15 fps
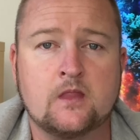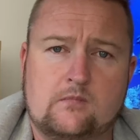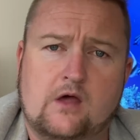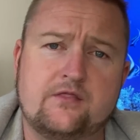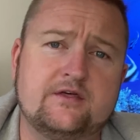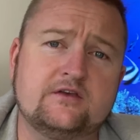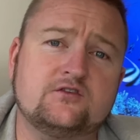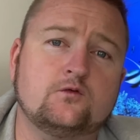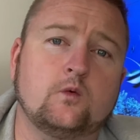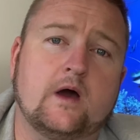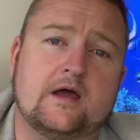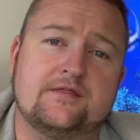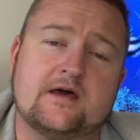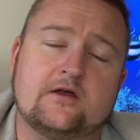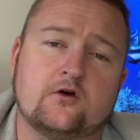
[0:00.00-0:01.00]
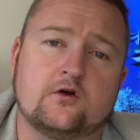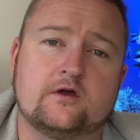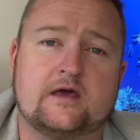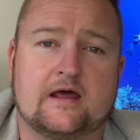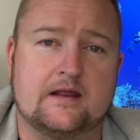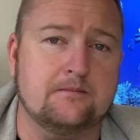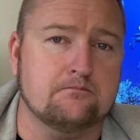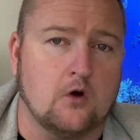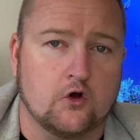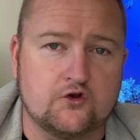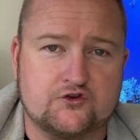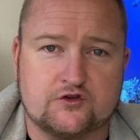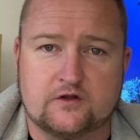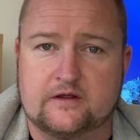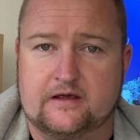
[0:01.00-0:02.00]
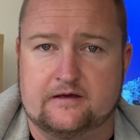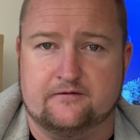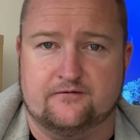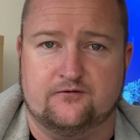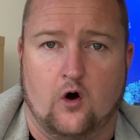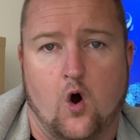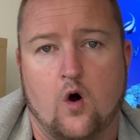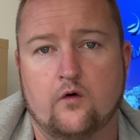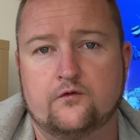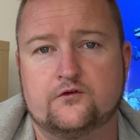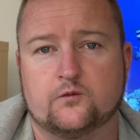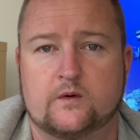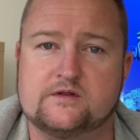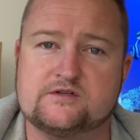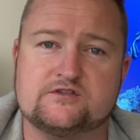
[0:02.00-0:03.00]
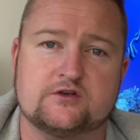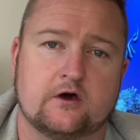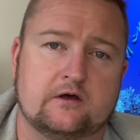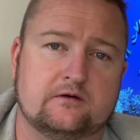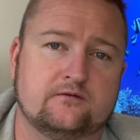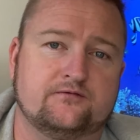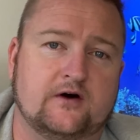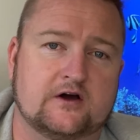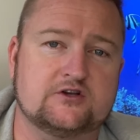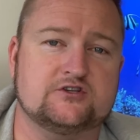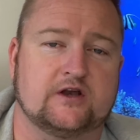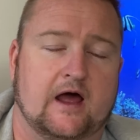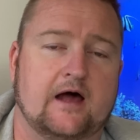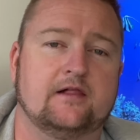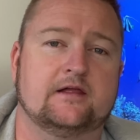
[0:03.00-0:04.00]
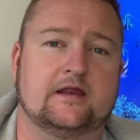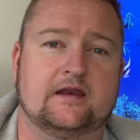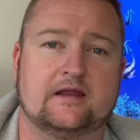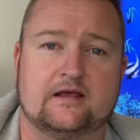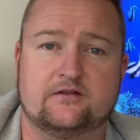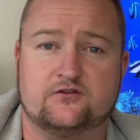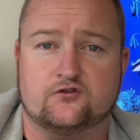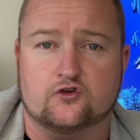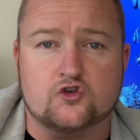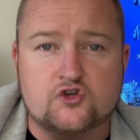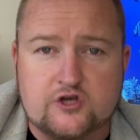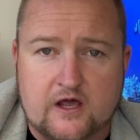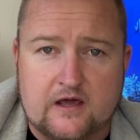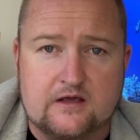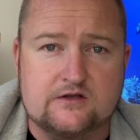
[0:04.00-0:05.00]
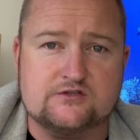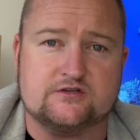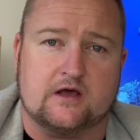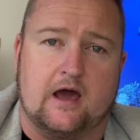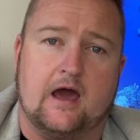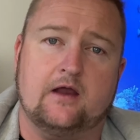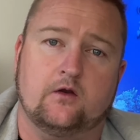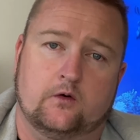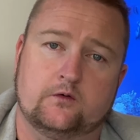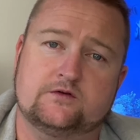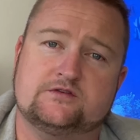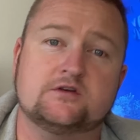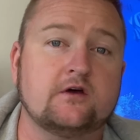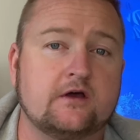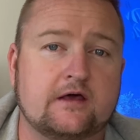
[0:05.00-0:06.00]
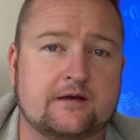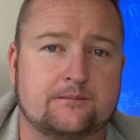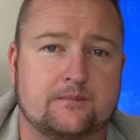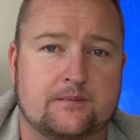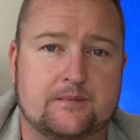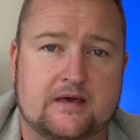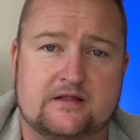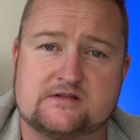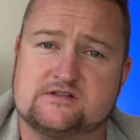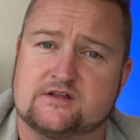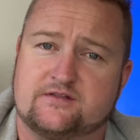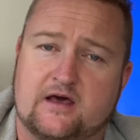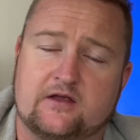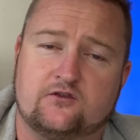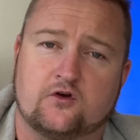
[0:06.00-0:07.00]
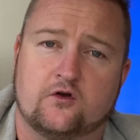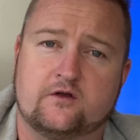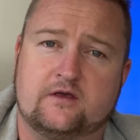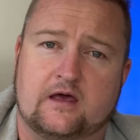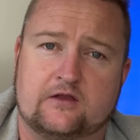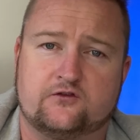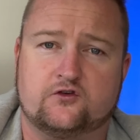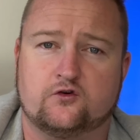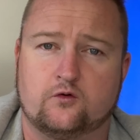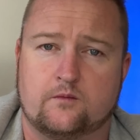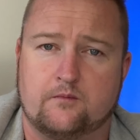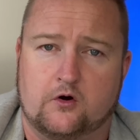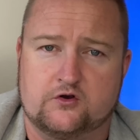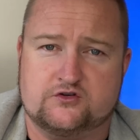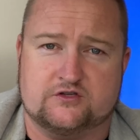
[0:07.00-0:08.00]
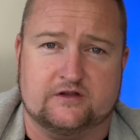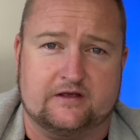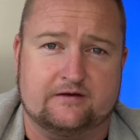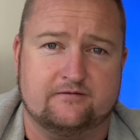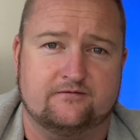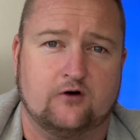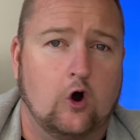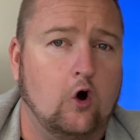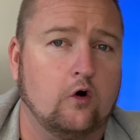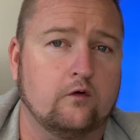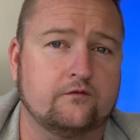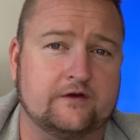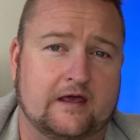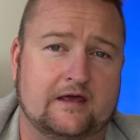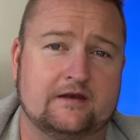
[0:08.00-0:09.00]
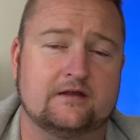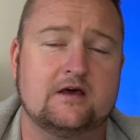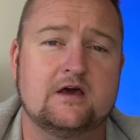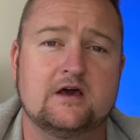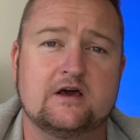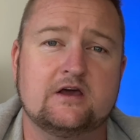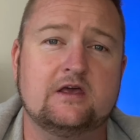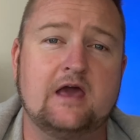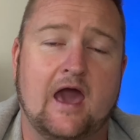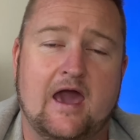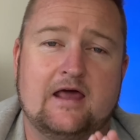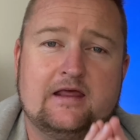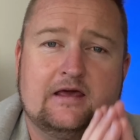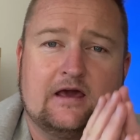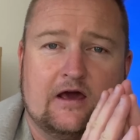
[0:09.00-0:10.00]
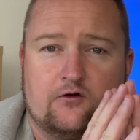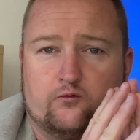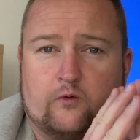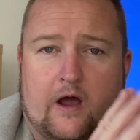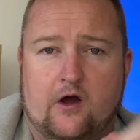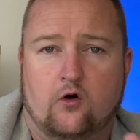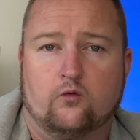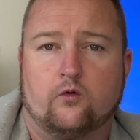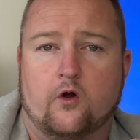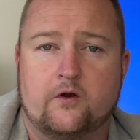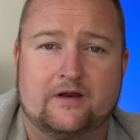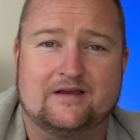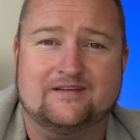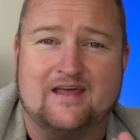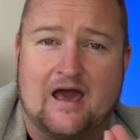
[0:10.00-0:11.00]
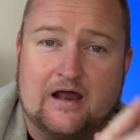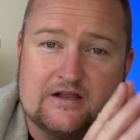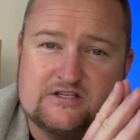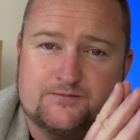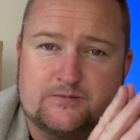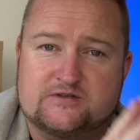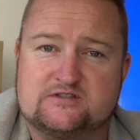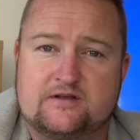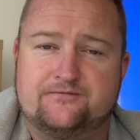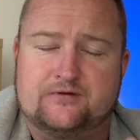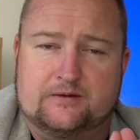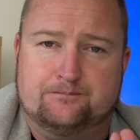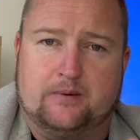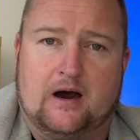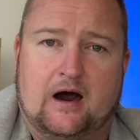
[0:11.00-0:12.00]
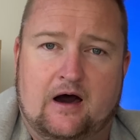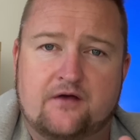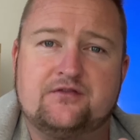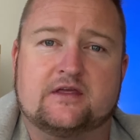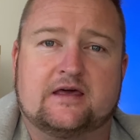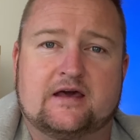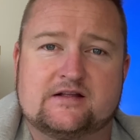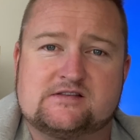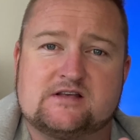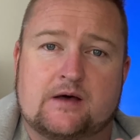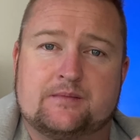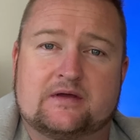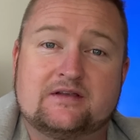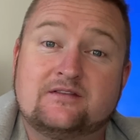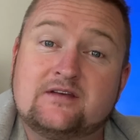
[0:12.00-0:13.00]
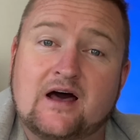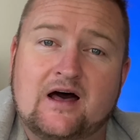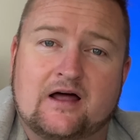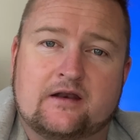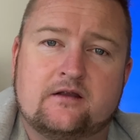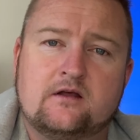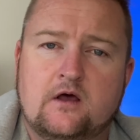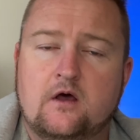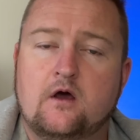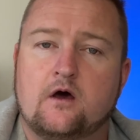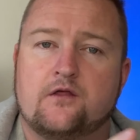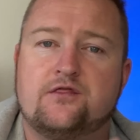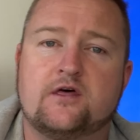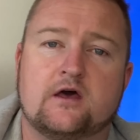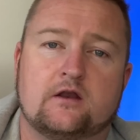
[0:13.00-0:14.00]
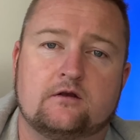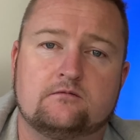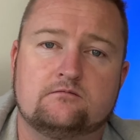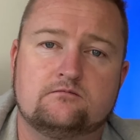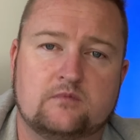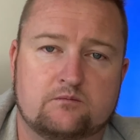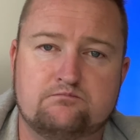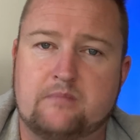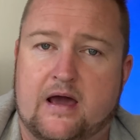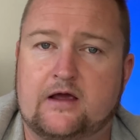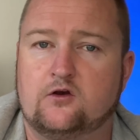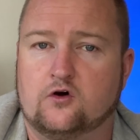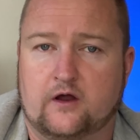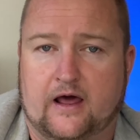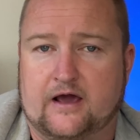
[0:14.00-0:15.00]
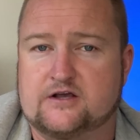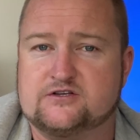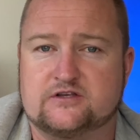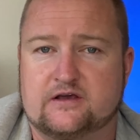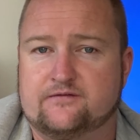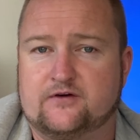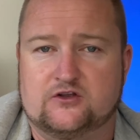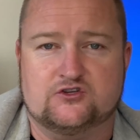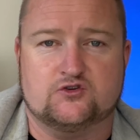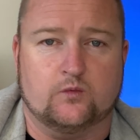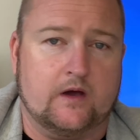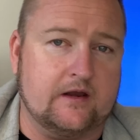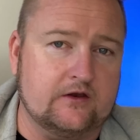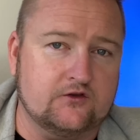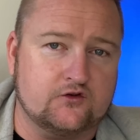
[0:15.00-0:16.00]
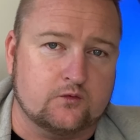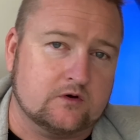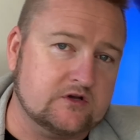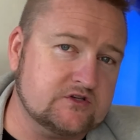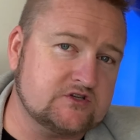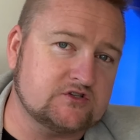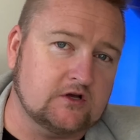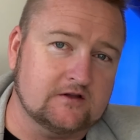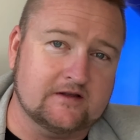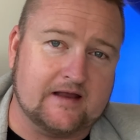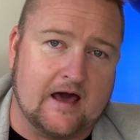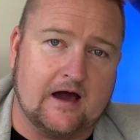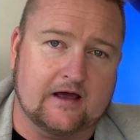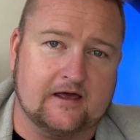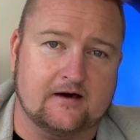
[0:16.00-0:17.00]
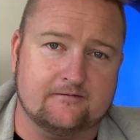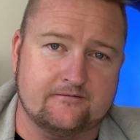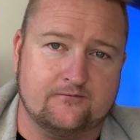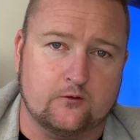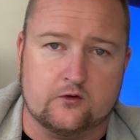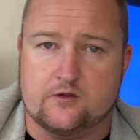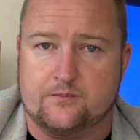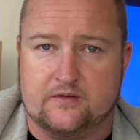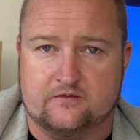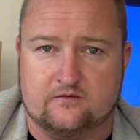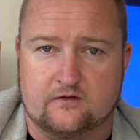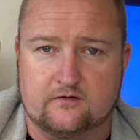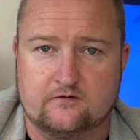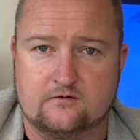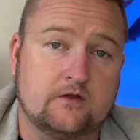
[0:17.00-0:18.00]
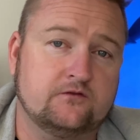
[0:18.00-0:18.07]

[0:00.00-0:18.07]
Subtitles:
This way, they don't get emotionally involved when certain functionality needs to change, and also it means that they don't get too emotionally involved in heading and railroading down a specific path to get something done that may not actually eventuate into a solid outcome for the business.